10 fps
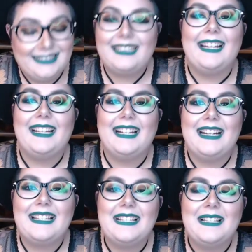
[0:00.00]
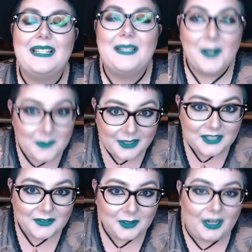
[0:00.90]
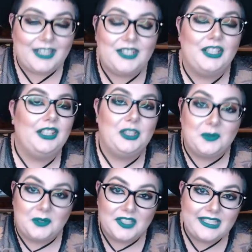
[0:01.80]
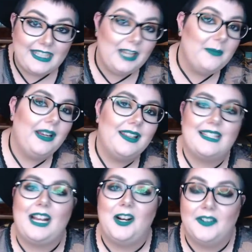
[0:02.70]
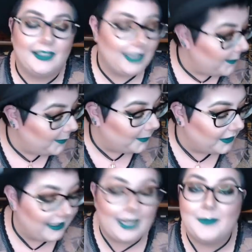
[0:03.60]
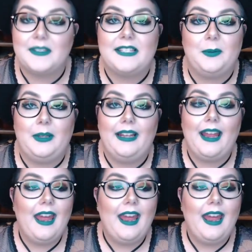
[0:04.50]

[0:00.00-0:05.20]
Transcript: Thank you guys so much for watching. You will see me in this outfit a couple more times this week.